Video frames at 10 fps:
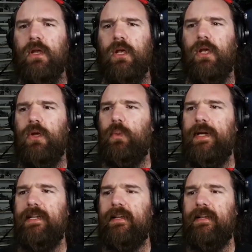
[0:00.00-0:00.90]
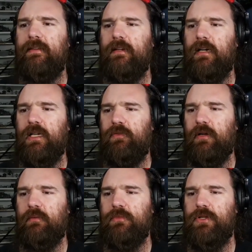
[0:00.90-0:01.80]
we did kind of
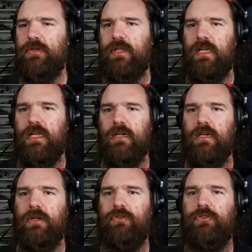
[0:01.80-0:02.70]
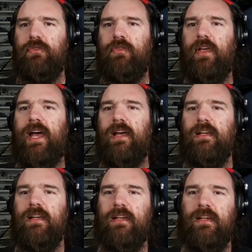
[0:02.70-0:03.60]
come to the conclusion that
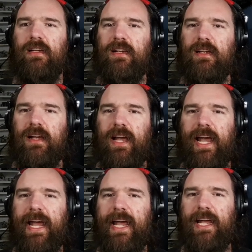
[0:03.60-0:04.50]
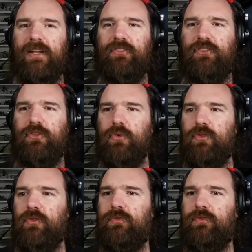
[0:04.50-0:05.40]
it's sort
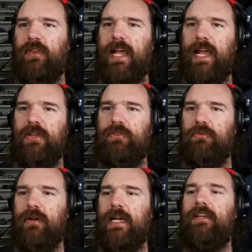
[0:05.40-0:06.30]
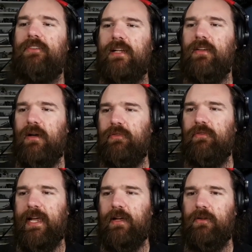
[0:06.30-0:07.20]
of... the game isn't really set up for
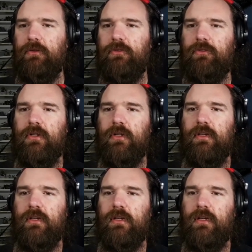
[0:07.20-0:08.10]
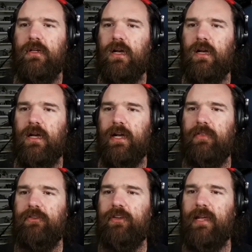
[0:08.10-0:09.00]
vehicles. And the
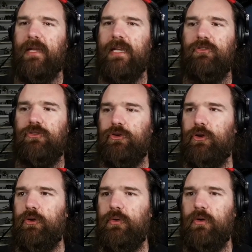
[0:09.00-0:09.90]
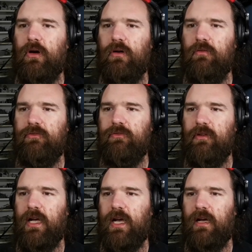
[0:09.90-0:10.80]
same is true of
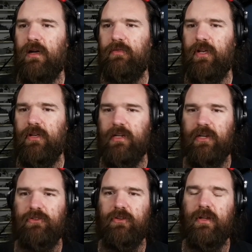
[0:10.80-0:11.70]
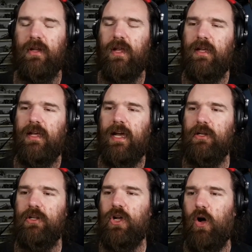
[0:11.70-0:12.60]
3rd edition.
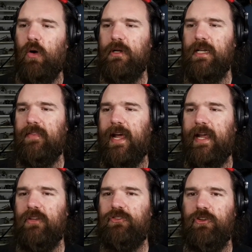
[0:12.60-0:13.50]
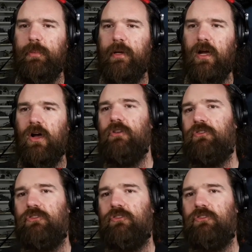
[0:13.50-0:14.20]
And commonly that is just because